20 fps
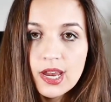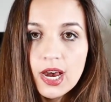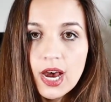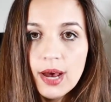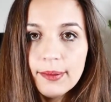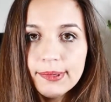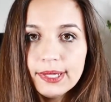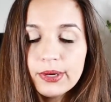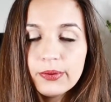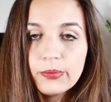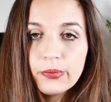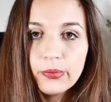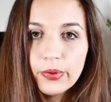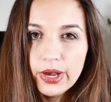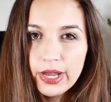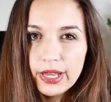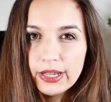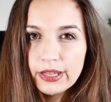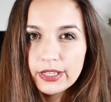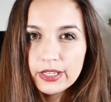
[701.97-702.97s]
Like
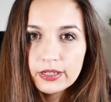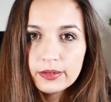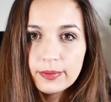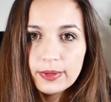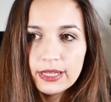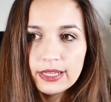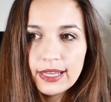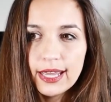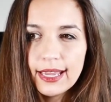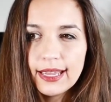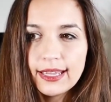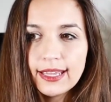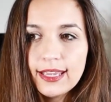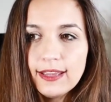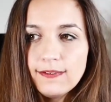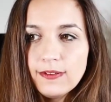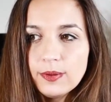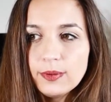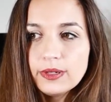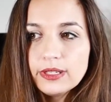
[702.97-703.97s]
what, a little bit, like
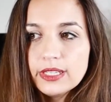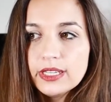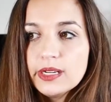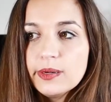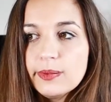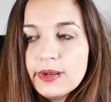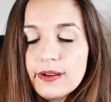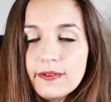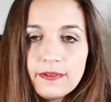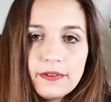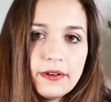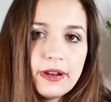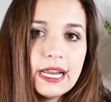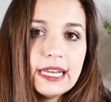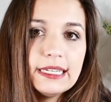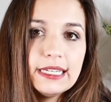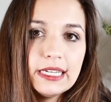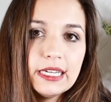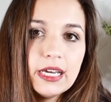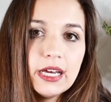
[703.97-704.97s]
give you a little bit of an
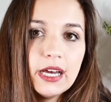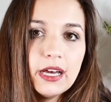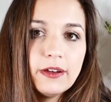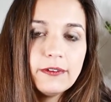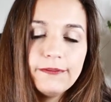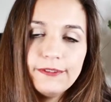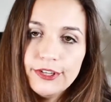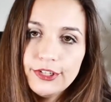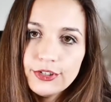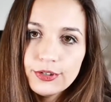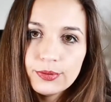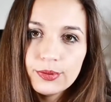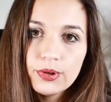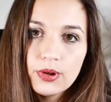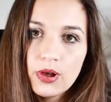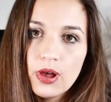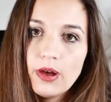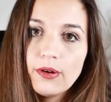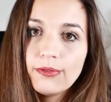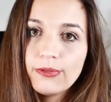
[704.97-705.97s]
idea, a
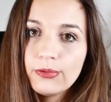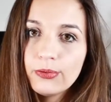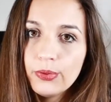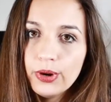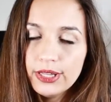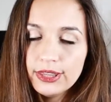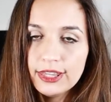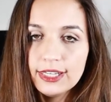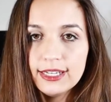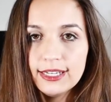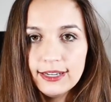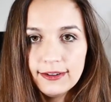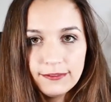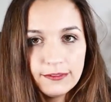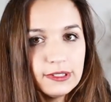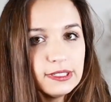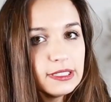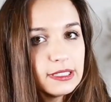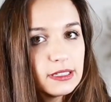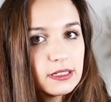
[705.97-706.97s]
visual of what the
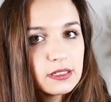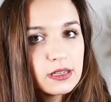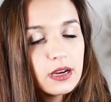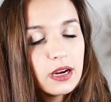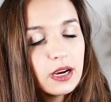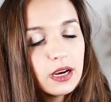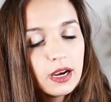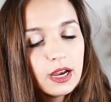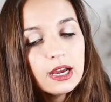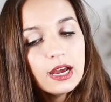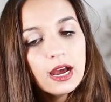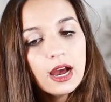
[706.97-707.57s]
differences are.